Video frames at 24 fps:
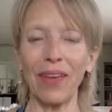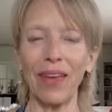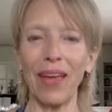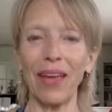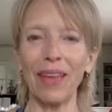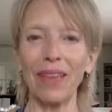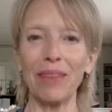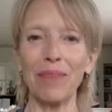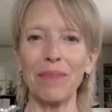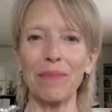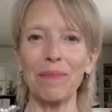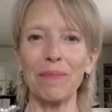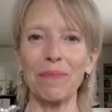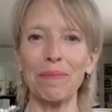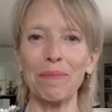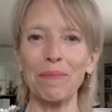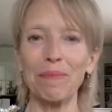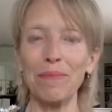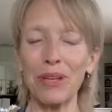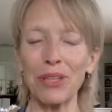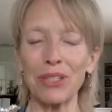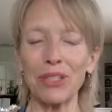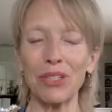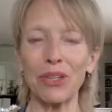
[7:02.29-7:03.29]
and the
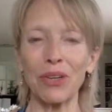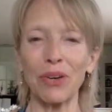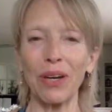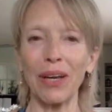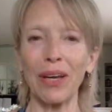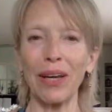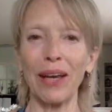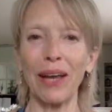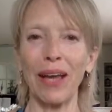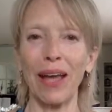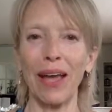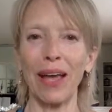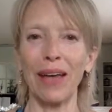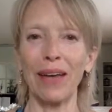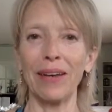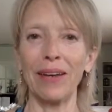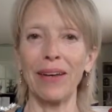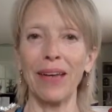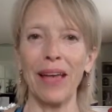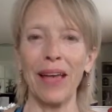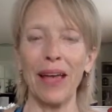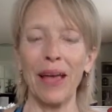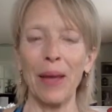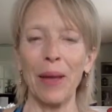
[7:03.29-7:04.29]
mystery
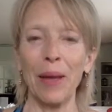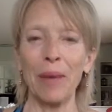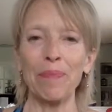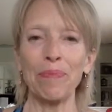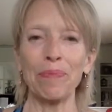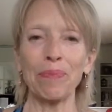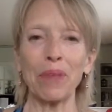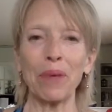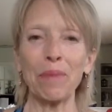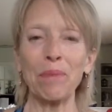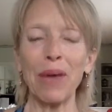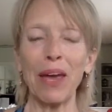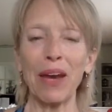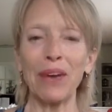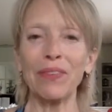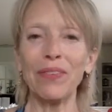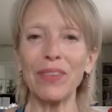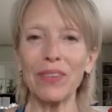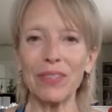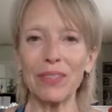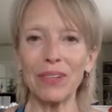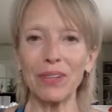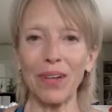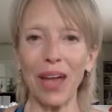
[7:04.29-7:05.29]
and
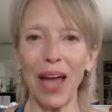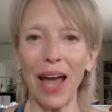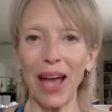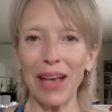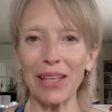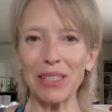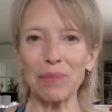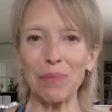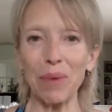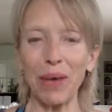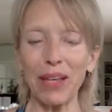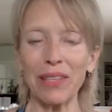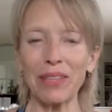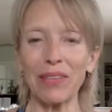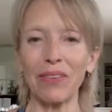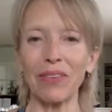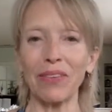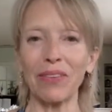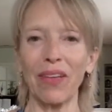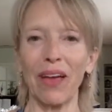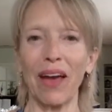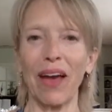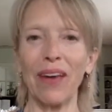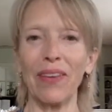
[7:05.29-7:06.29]
metaphysical aspects
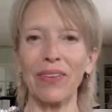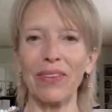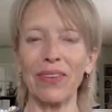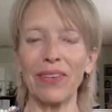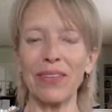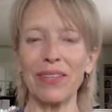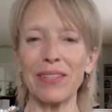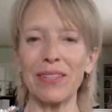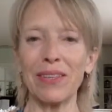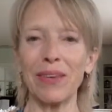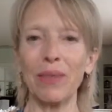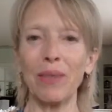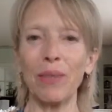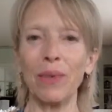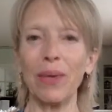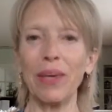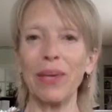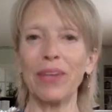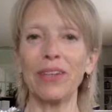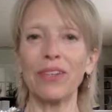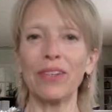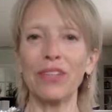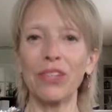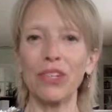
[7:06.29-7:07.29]
of life is that we
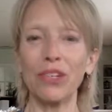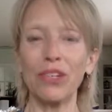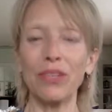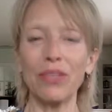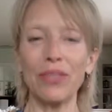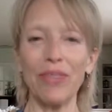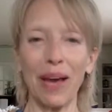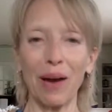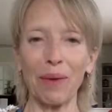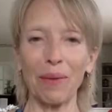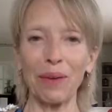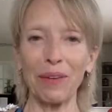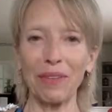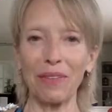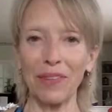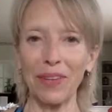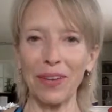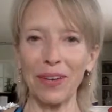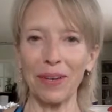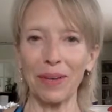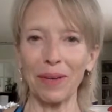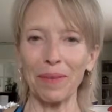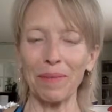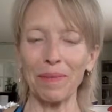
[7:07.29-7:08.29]
can choose how we
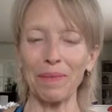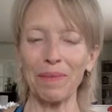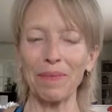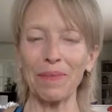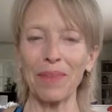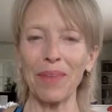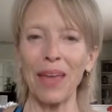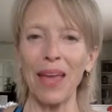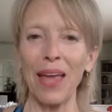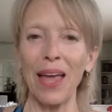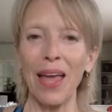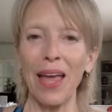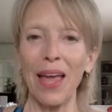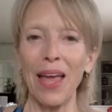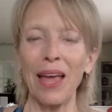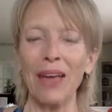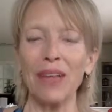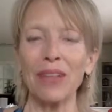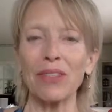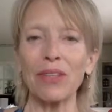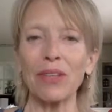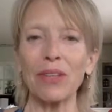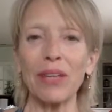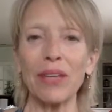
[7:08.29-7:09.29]
feel.
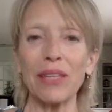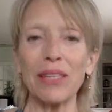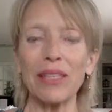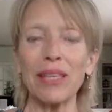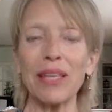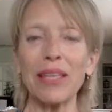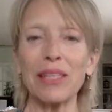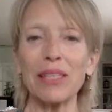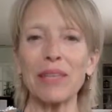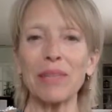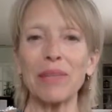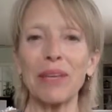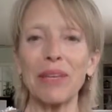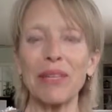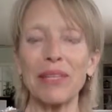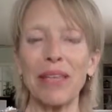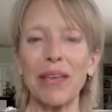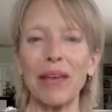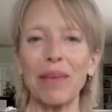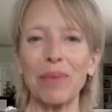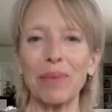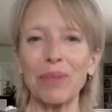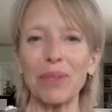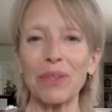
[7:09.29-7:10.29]
So let's get some
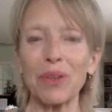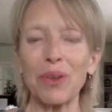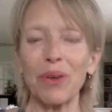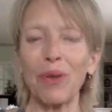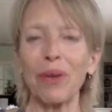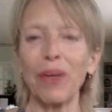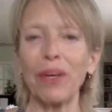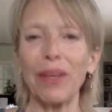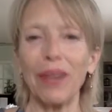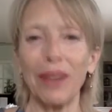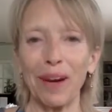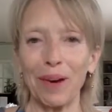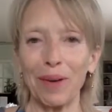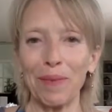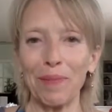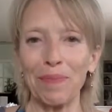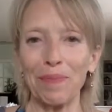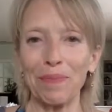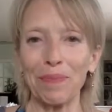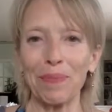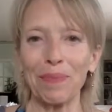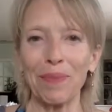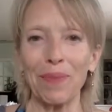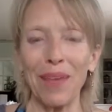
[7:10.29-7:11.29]
examples going here.
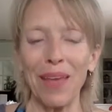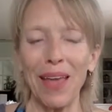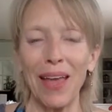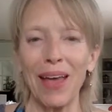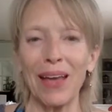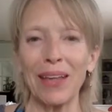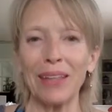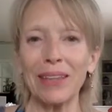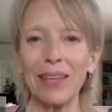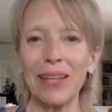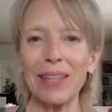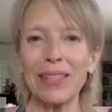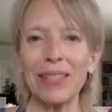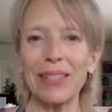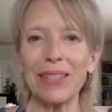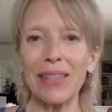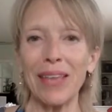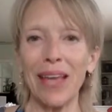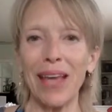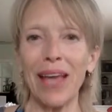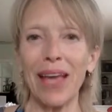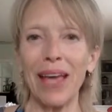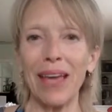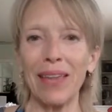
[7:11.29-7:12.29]
Let's
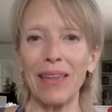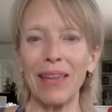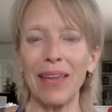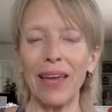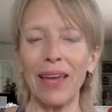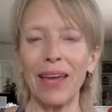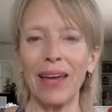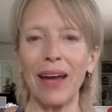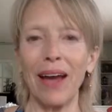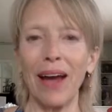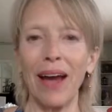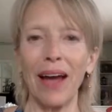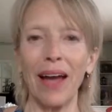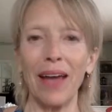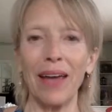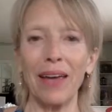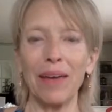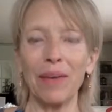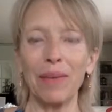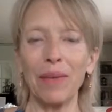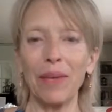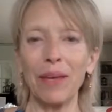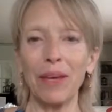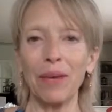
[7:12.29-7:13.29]
say that I
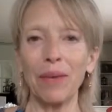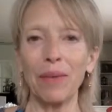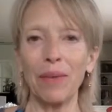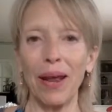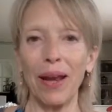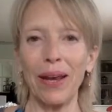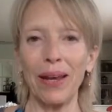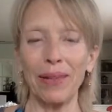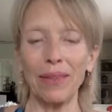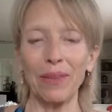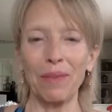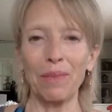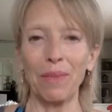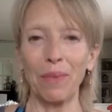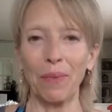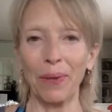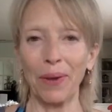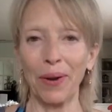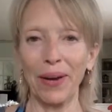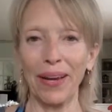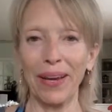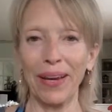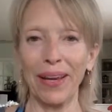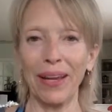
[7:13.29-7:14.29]
am getting ready in the
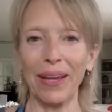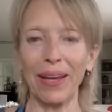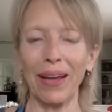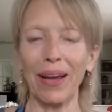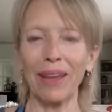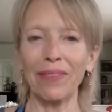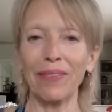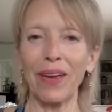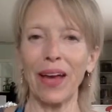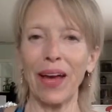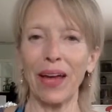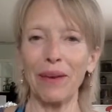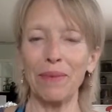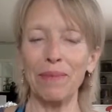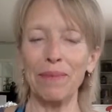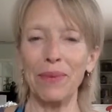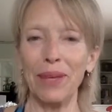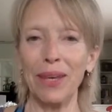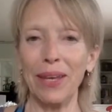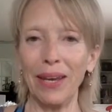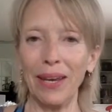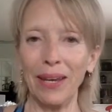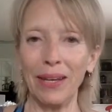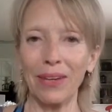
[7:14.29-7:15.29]
morning. I've got a
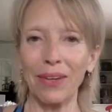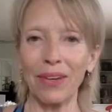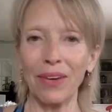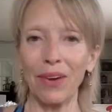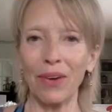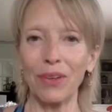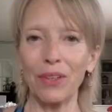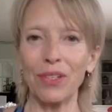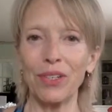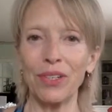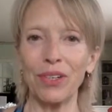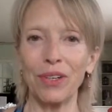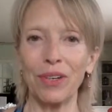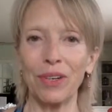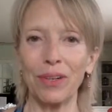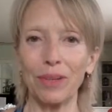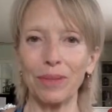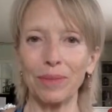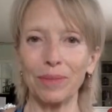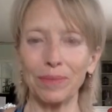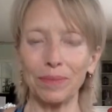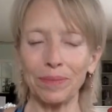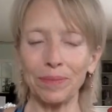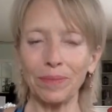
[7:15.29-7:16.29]
meeting to go to,